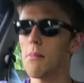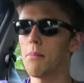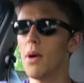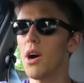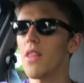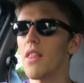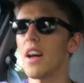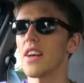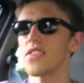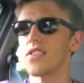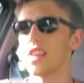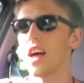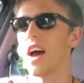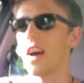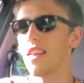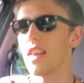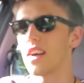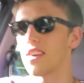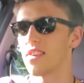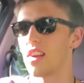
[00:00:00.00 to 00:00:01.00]
But that's
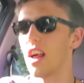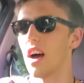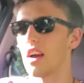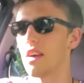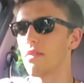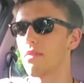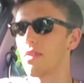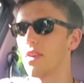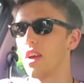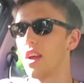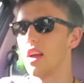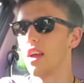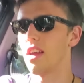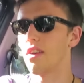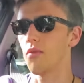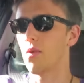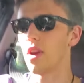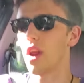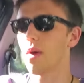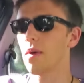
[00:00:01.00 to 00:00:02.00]
that, that's life.
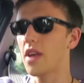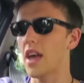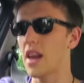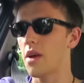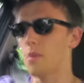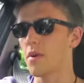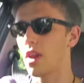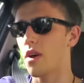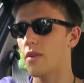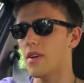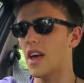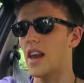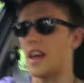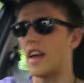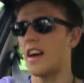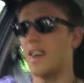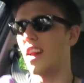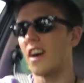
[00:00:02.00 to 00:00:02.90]
If we don't get it, we don't get it.